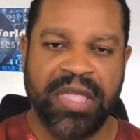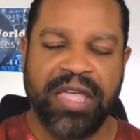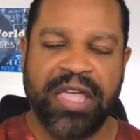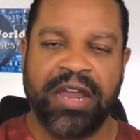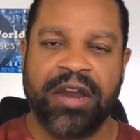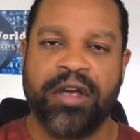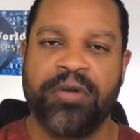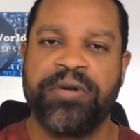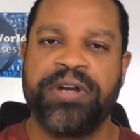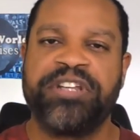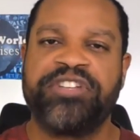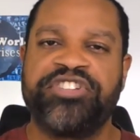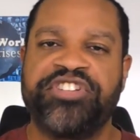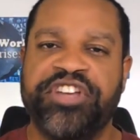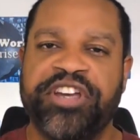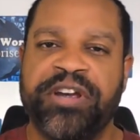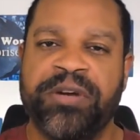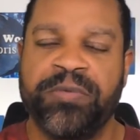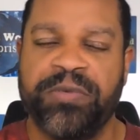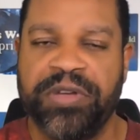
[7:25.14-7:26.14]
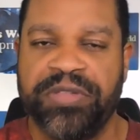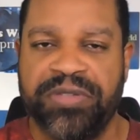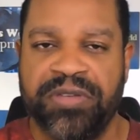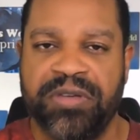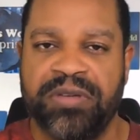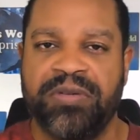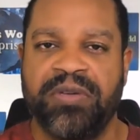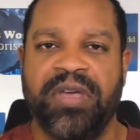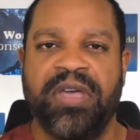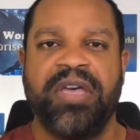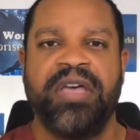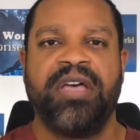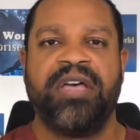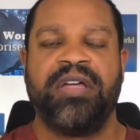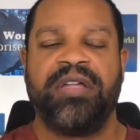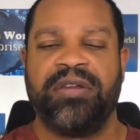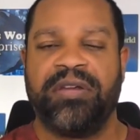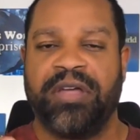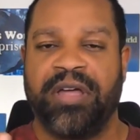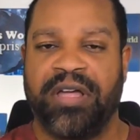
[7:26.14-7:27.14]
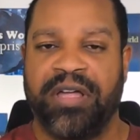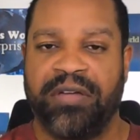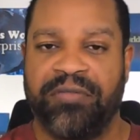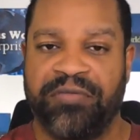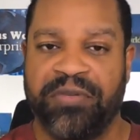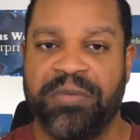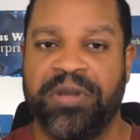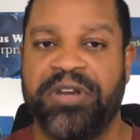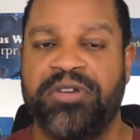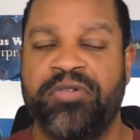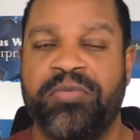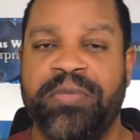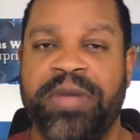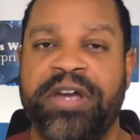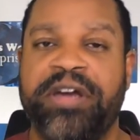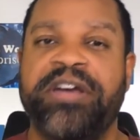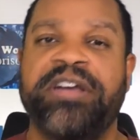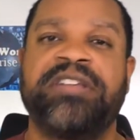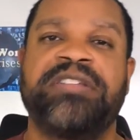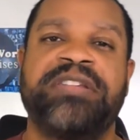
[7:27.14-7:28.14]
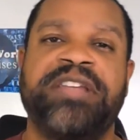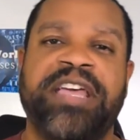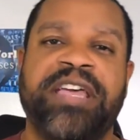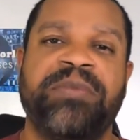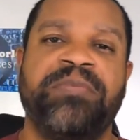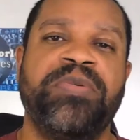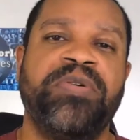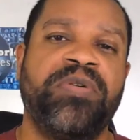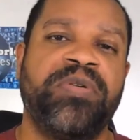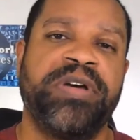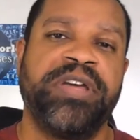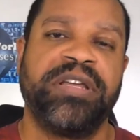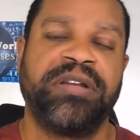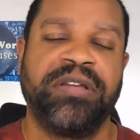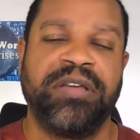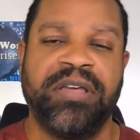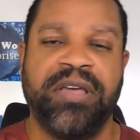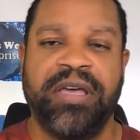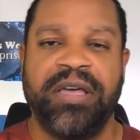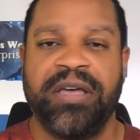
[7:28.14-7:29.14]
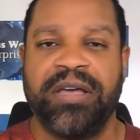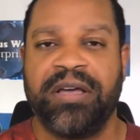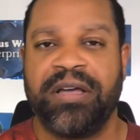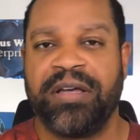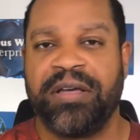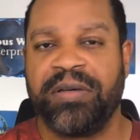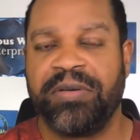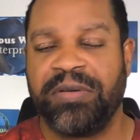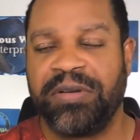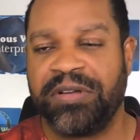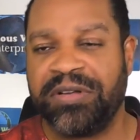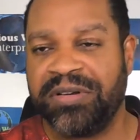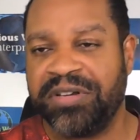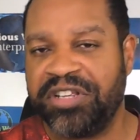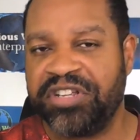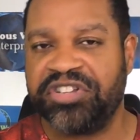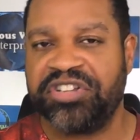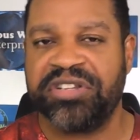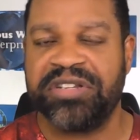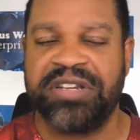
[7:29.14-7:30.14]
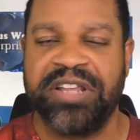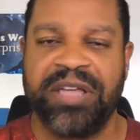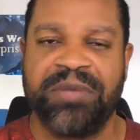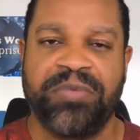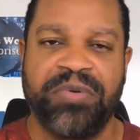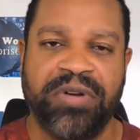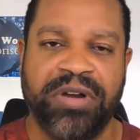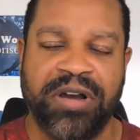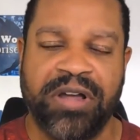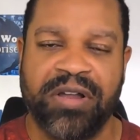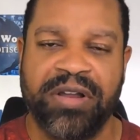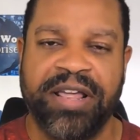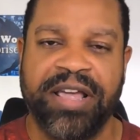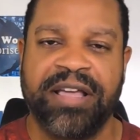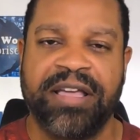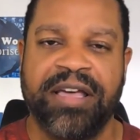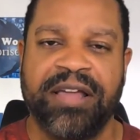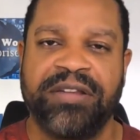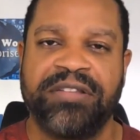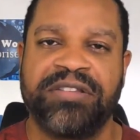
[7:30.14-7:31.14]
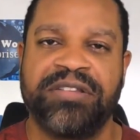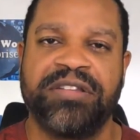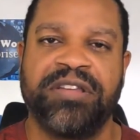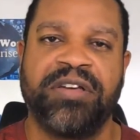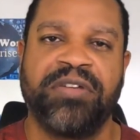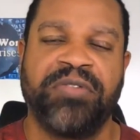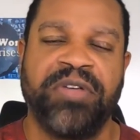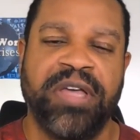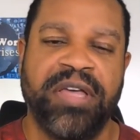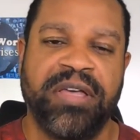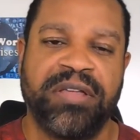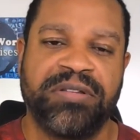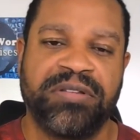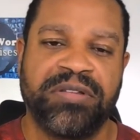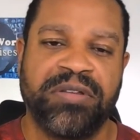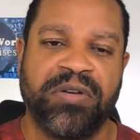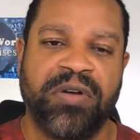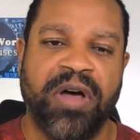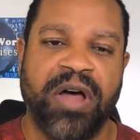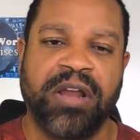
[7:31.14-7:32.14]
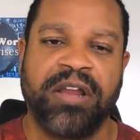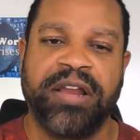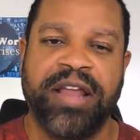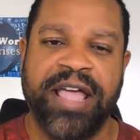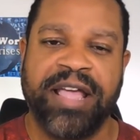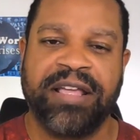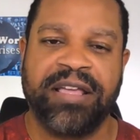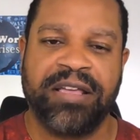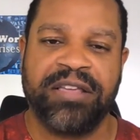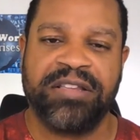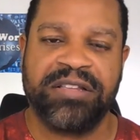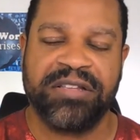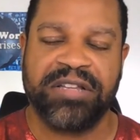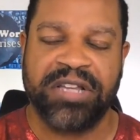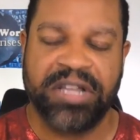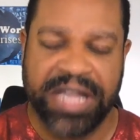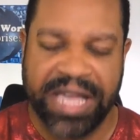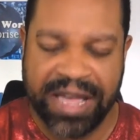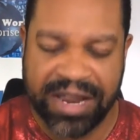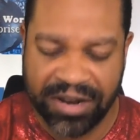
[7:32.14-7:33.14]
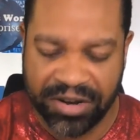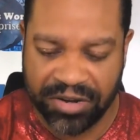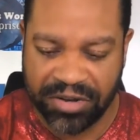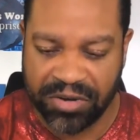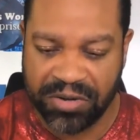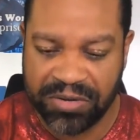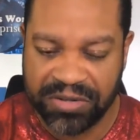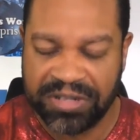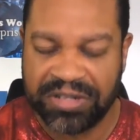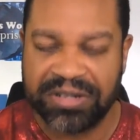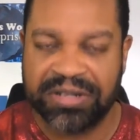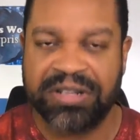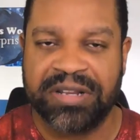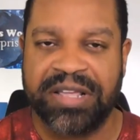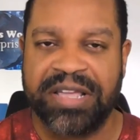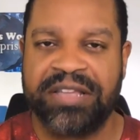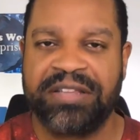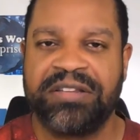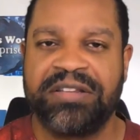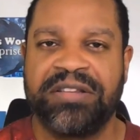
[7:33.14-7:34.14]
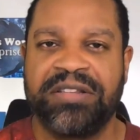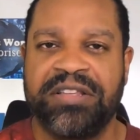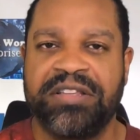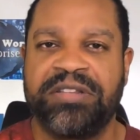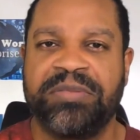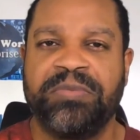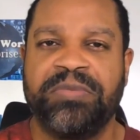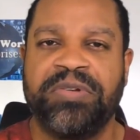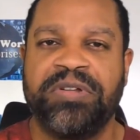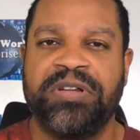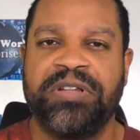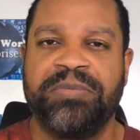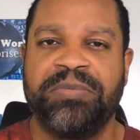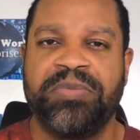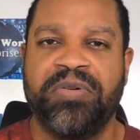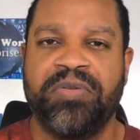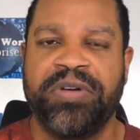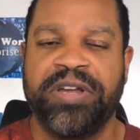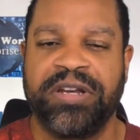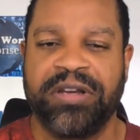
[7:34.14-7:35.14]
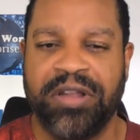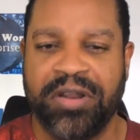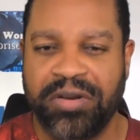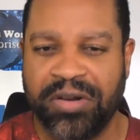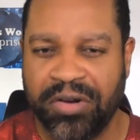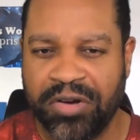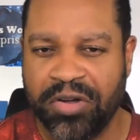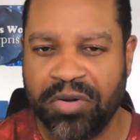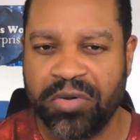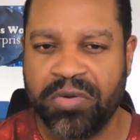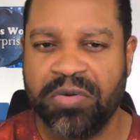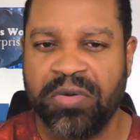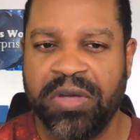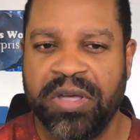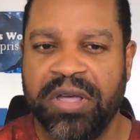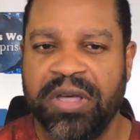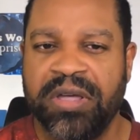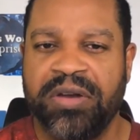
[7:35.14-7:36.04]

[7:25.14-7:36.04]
had already shared with you uh, from a numeric standpoint, uh, the condition standpoint, all that kind of stuff. So all of that is kind of goes into this this bullet point. And no.